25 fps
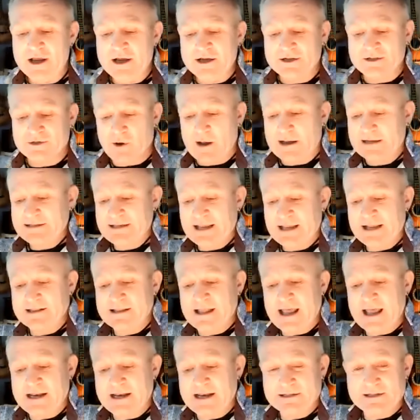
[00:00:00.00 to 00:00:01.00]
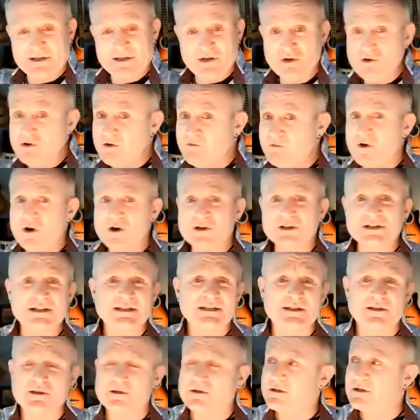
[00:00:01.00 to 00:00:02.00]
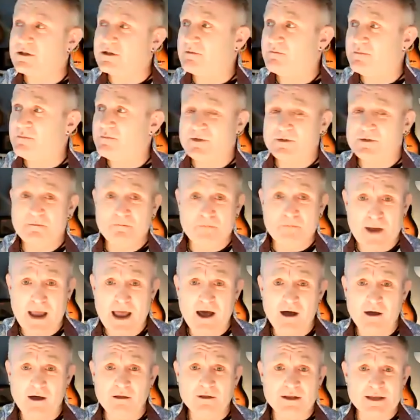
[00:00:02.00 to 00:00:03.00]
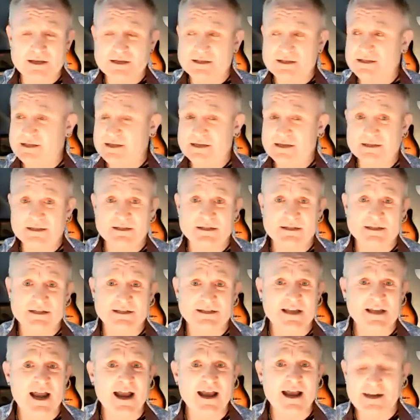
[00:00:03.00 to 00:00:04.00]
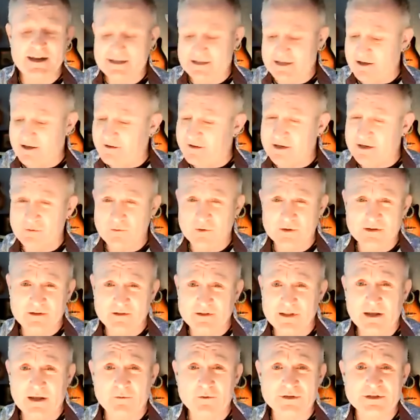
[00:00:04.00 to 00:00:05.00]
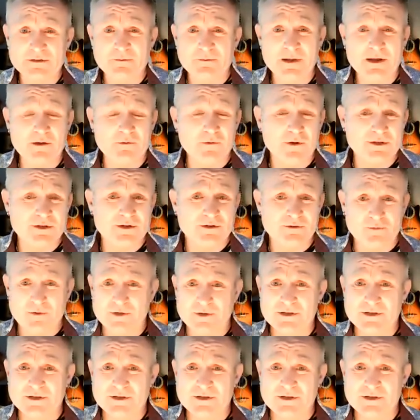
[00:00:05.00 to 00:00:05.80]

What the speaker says: So I take that as the universe, as the bell is the society telling you what to think, what to be, what